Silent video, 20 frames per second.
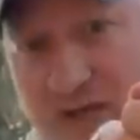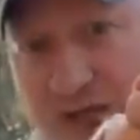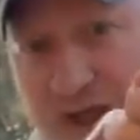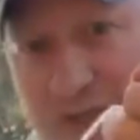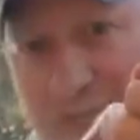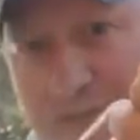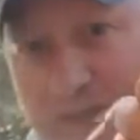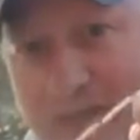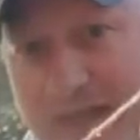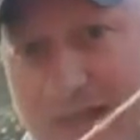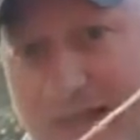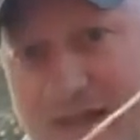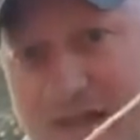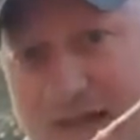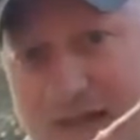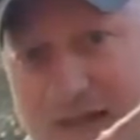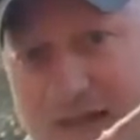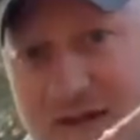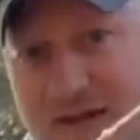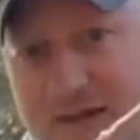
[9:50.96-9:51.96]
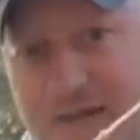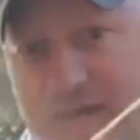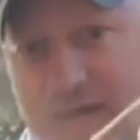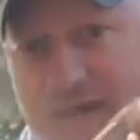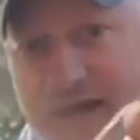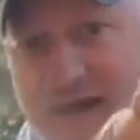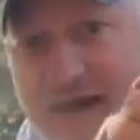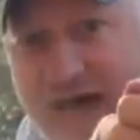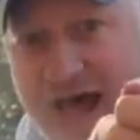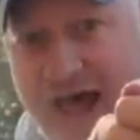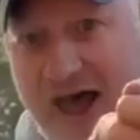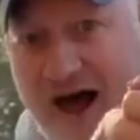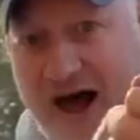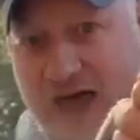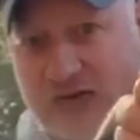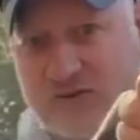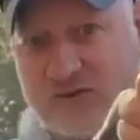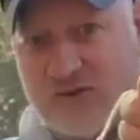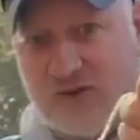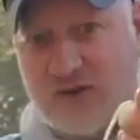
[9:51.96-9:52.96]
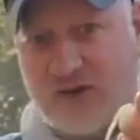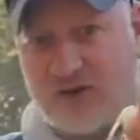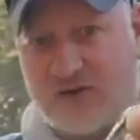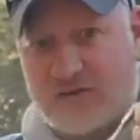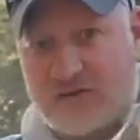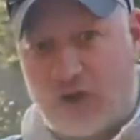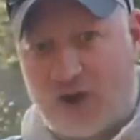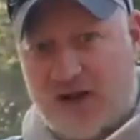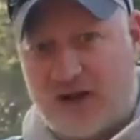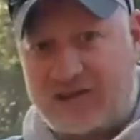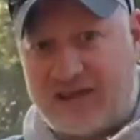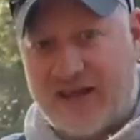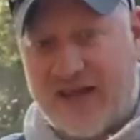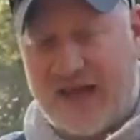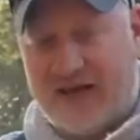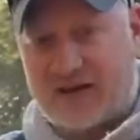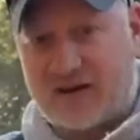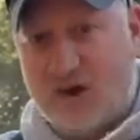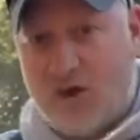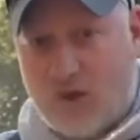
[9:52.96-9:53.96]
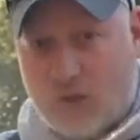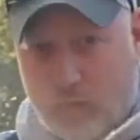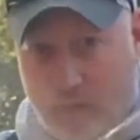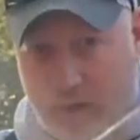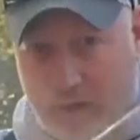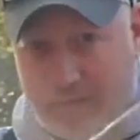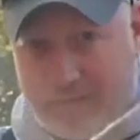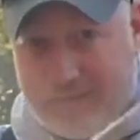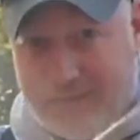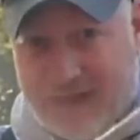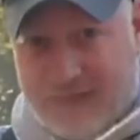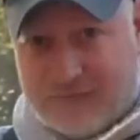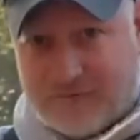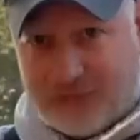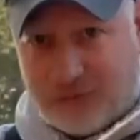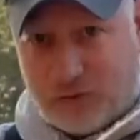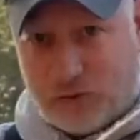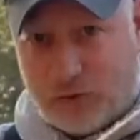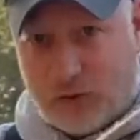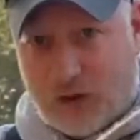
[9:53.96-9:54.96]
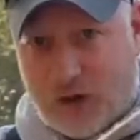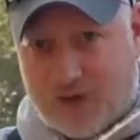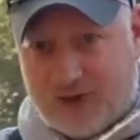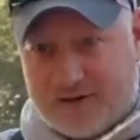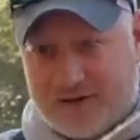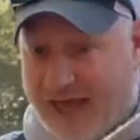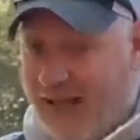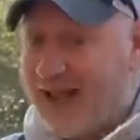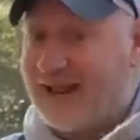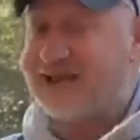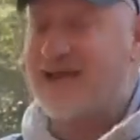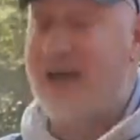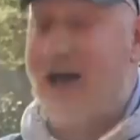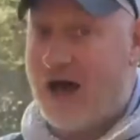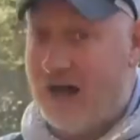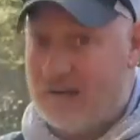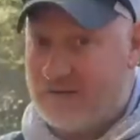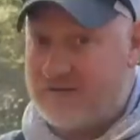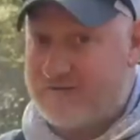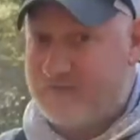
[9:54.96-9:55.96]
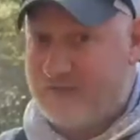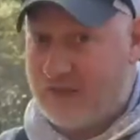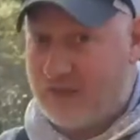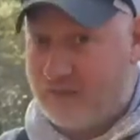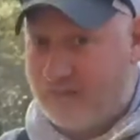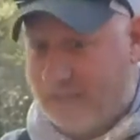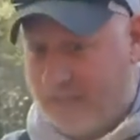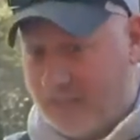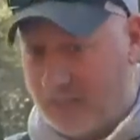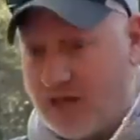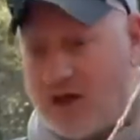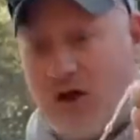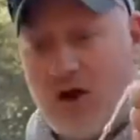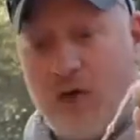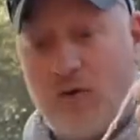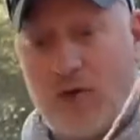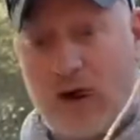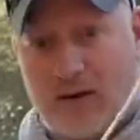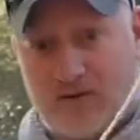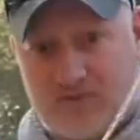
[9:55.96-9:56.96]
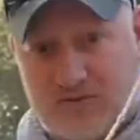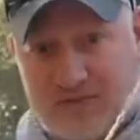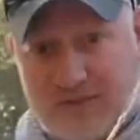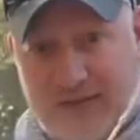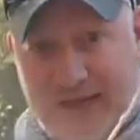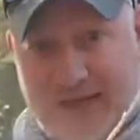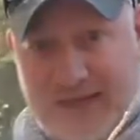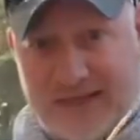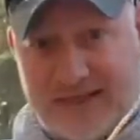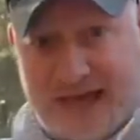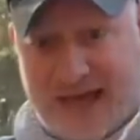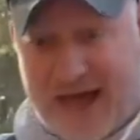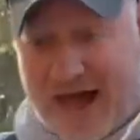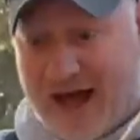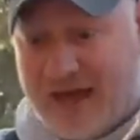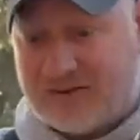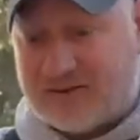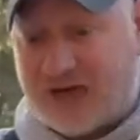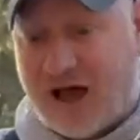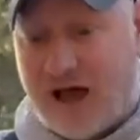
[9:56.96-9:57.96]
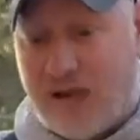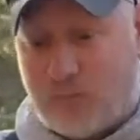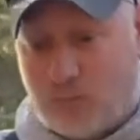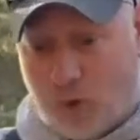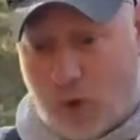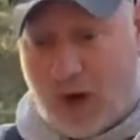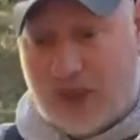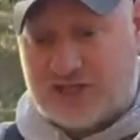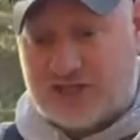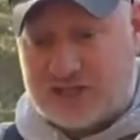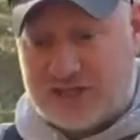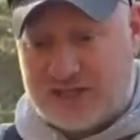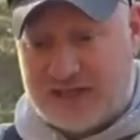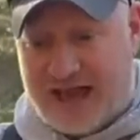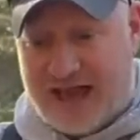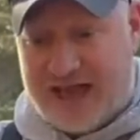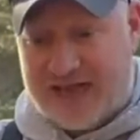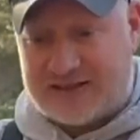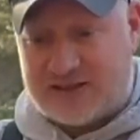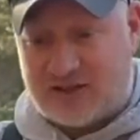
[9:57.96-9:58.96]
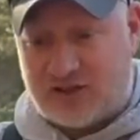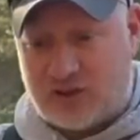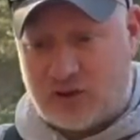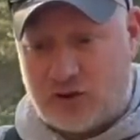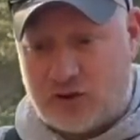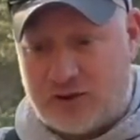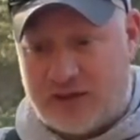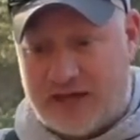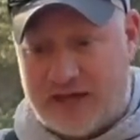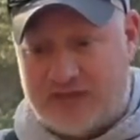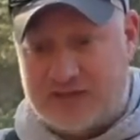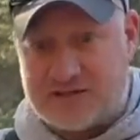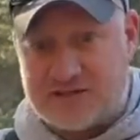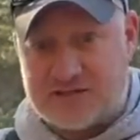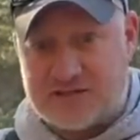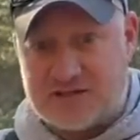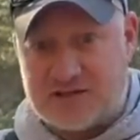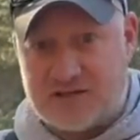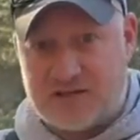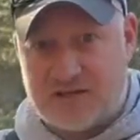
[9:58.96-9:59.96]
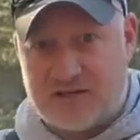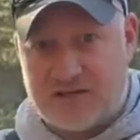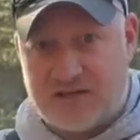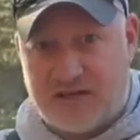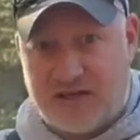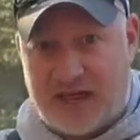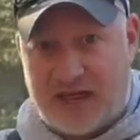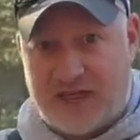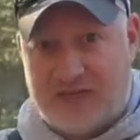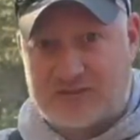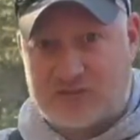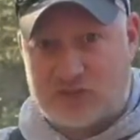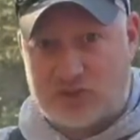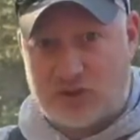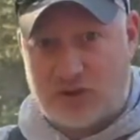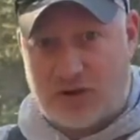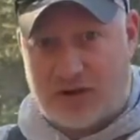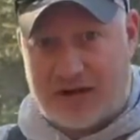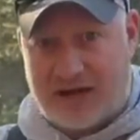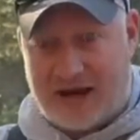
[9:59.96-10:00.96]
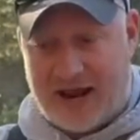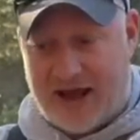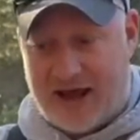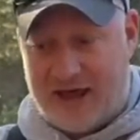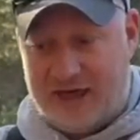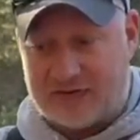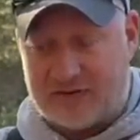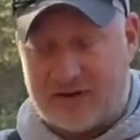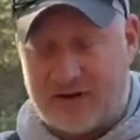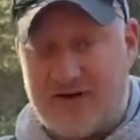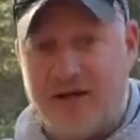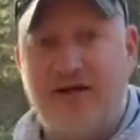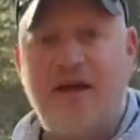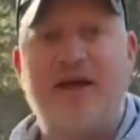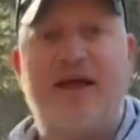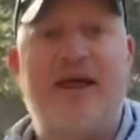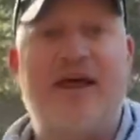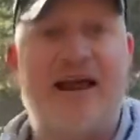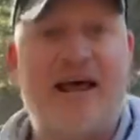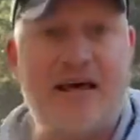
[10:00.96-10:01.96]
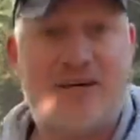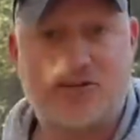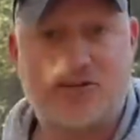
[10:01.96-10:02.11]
come in and out of contact. When I'm in full contact, I'm feeling. When I'm slightly out, I'm watching that to do this. okay, to straighten out. And that's